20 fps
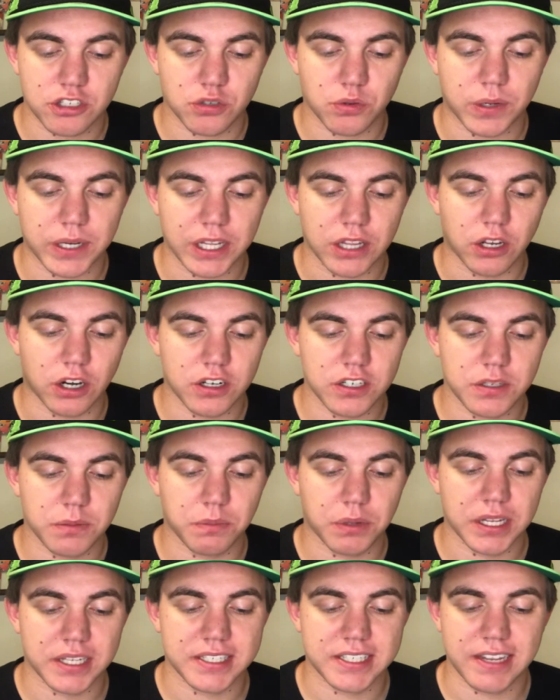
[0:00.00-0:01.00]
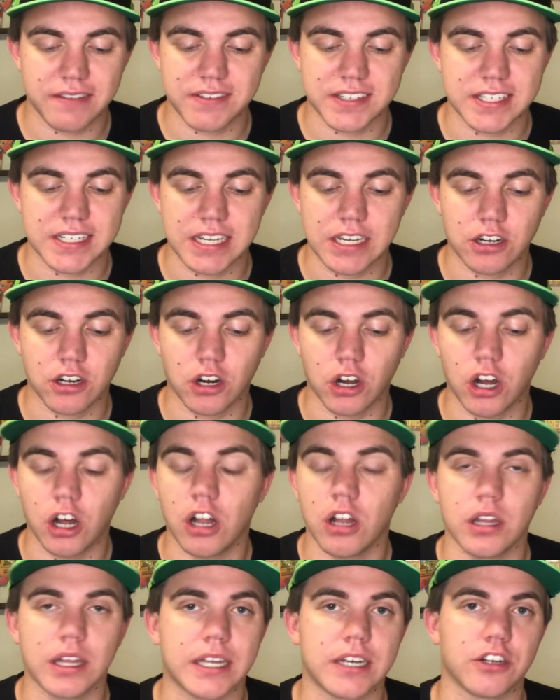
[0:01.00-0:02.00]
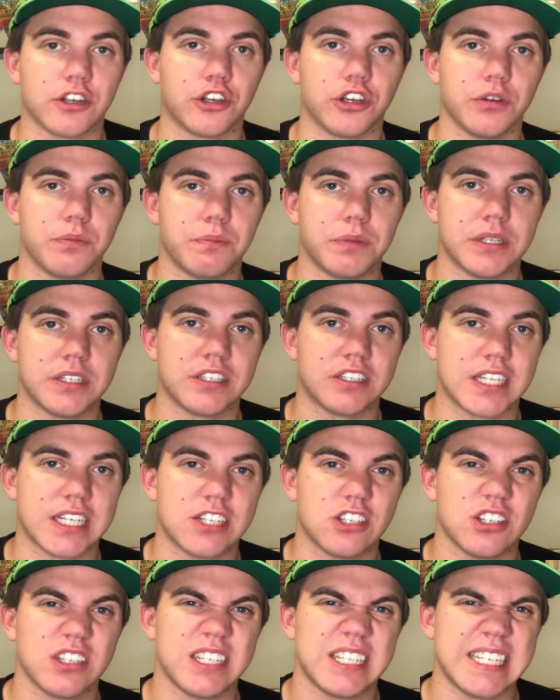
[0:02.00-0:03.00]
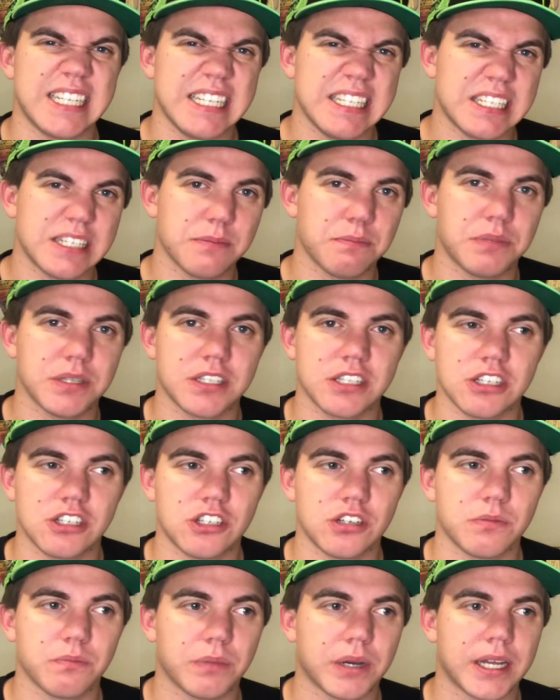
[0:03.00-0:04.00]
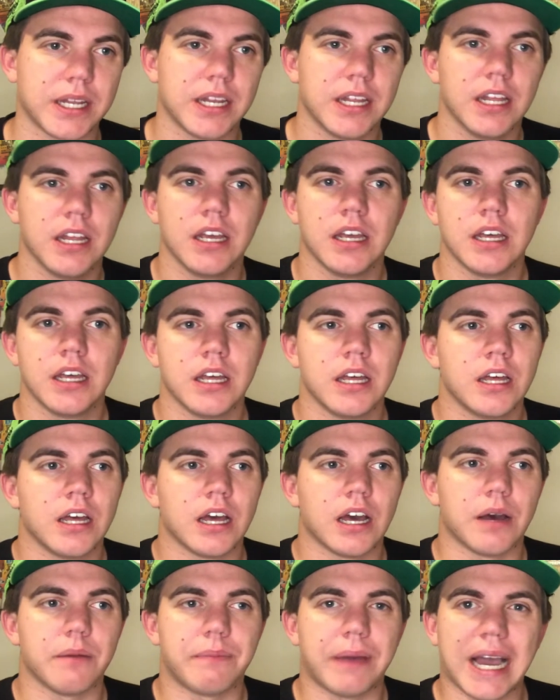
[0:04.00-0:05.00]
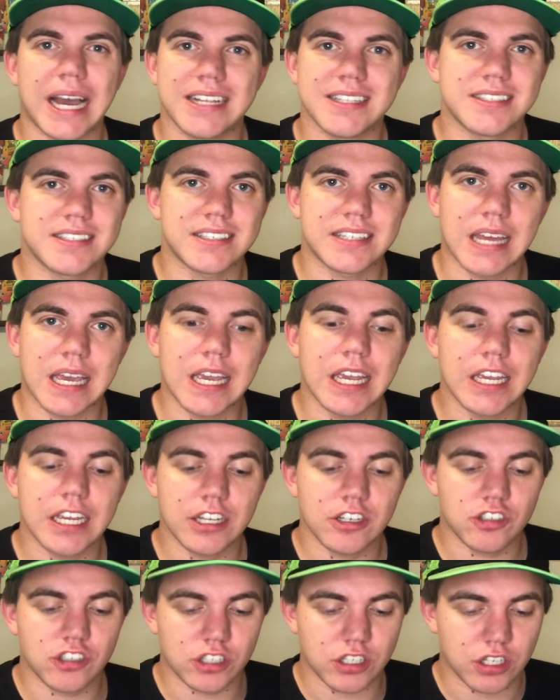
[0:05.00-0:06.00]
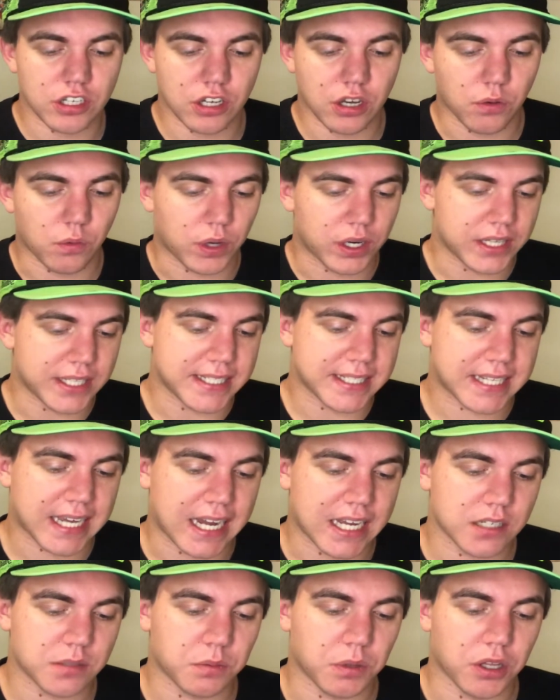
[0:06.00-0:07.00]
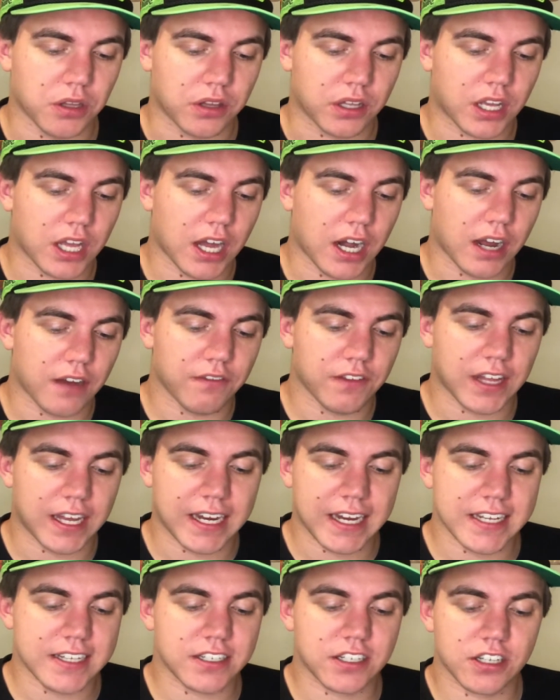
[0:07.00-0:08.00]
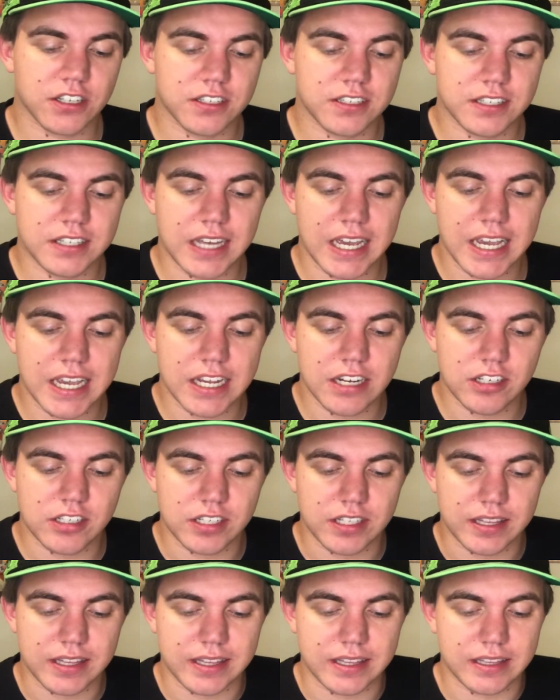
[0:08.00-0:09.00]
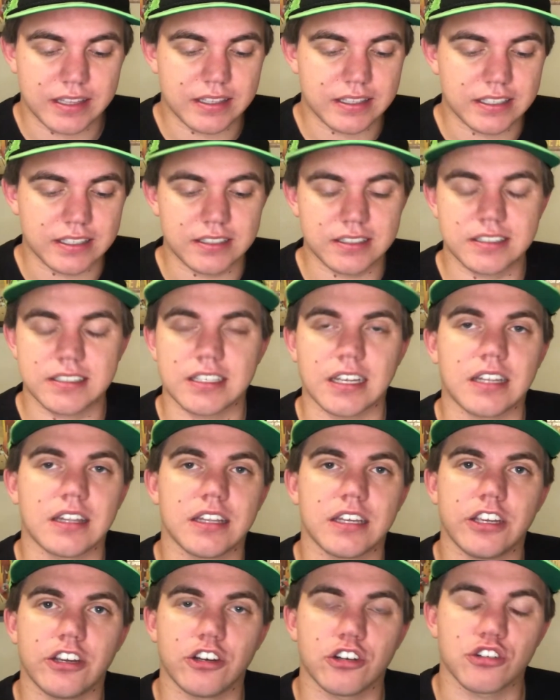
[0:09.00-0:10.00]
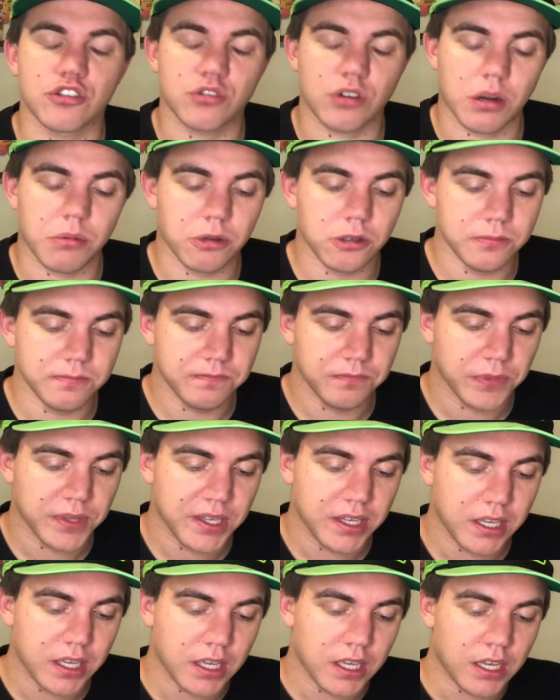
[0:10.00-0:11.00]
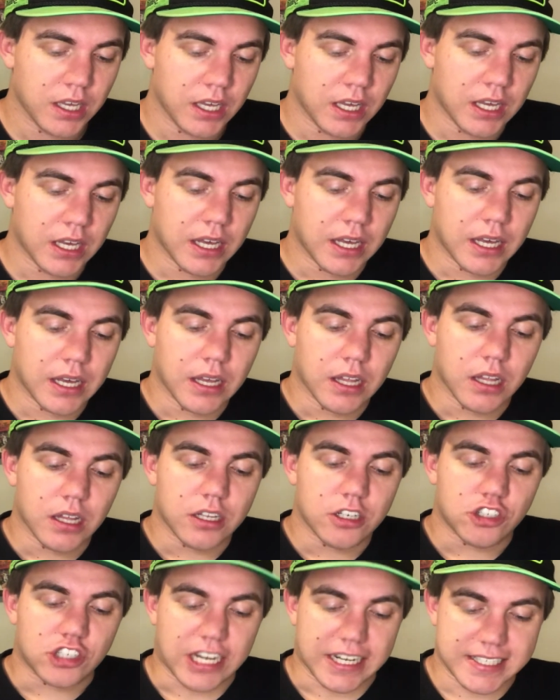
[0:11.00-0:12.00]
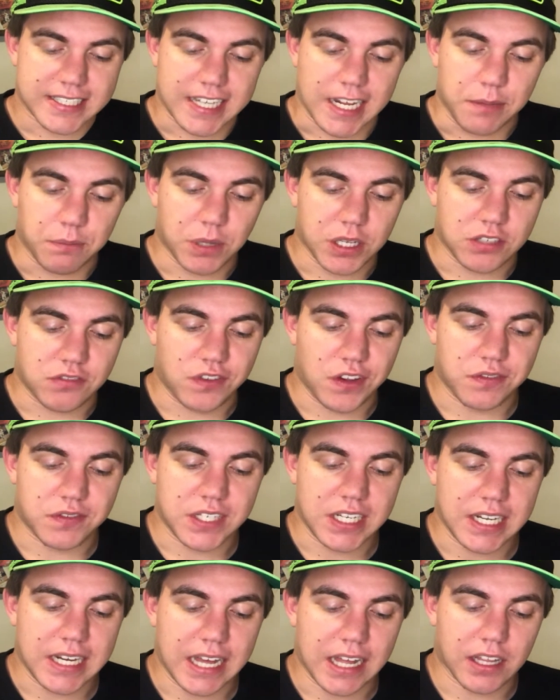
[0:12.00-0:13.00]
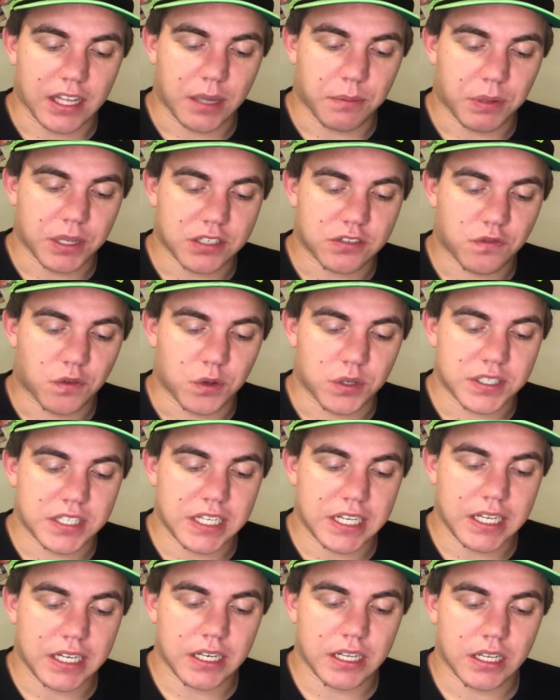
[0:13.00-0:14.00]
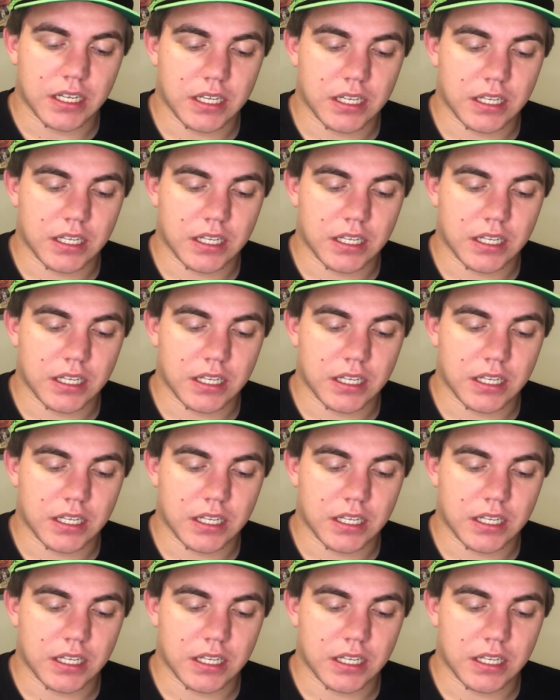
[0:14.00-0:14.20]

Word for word: 20, Larson plus 17 are all in good position. Decent position, but a bad stage. And, you know, one of these guys below the cutoff line has a good stage, and then suddenly you're in trouble. Chastain plus 15, Elliott plus 14.